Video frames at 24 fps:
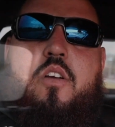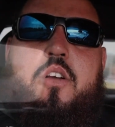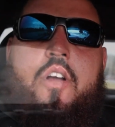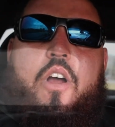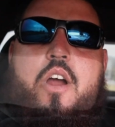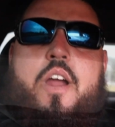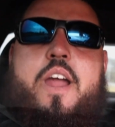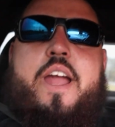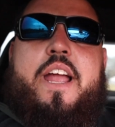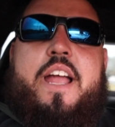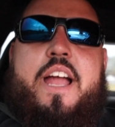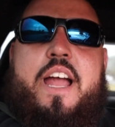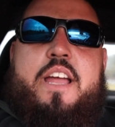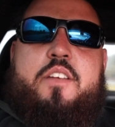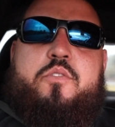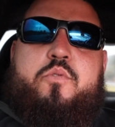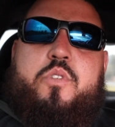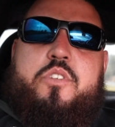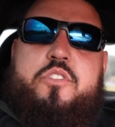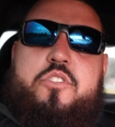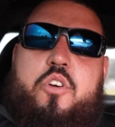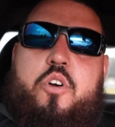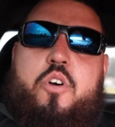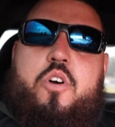All right, guys,
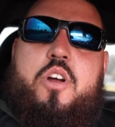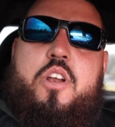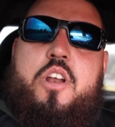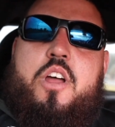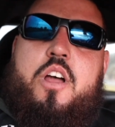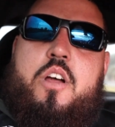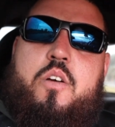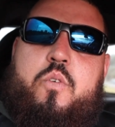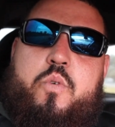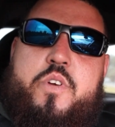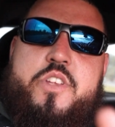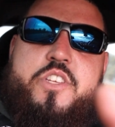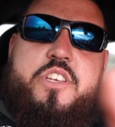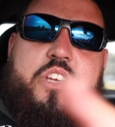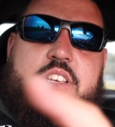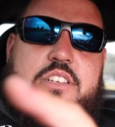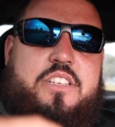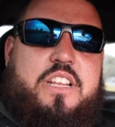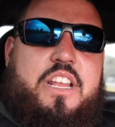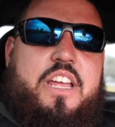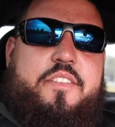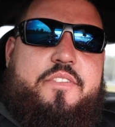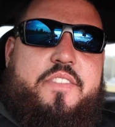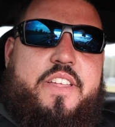what's going on? We
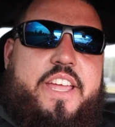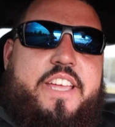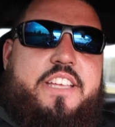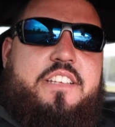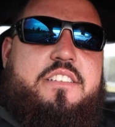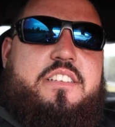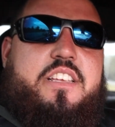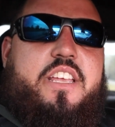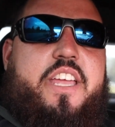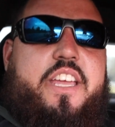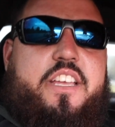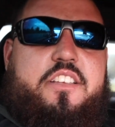just left AC.